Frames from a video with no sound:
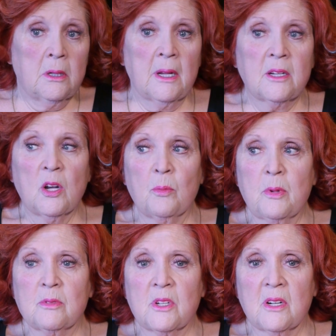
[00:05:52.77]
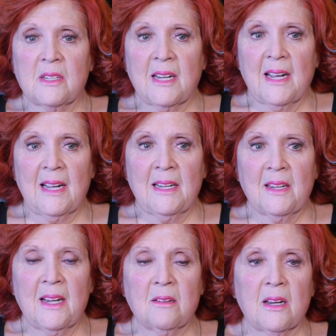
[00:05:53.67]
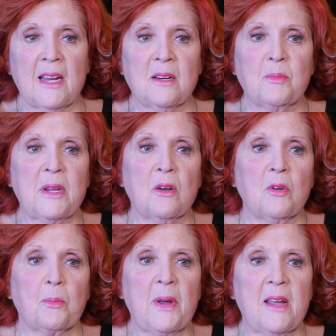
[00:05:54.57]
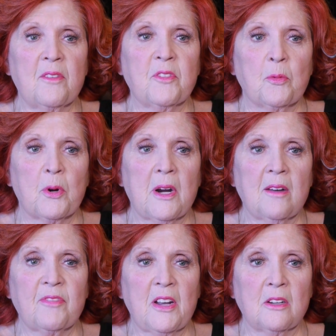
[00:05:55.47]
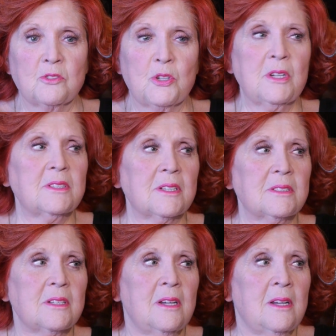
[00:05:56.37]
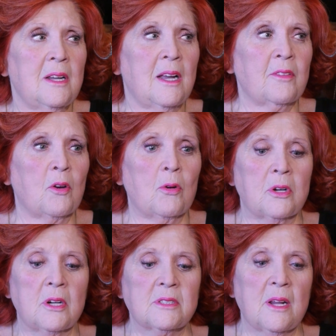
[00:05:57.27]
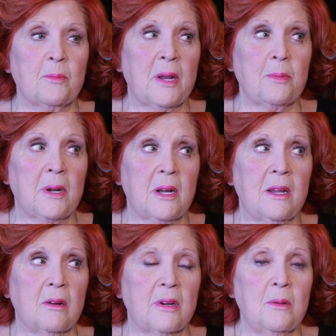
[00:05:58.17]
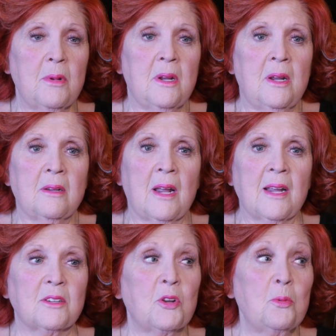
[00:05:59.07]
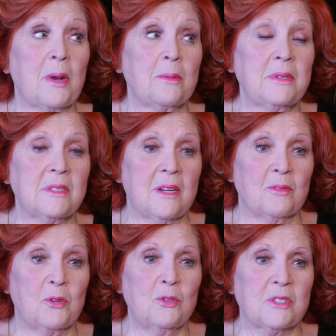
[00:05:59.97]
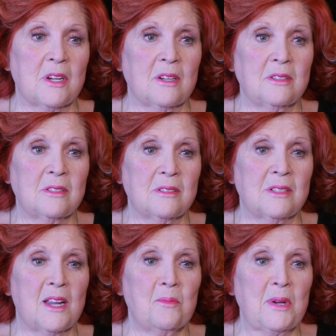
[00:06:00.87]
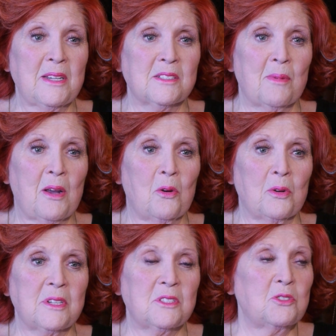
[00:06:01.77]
They told me he was going to die, and that led me on a path to where I found Jesus. And the Lord touched that baby and healed him. I had 2 babies. I have 2 sons. Damon is my oldest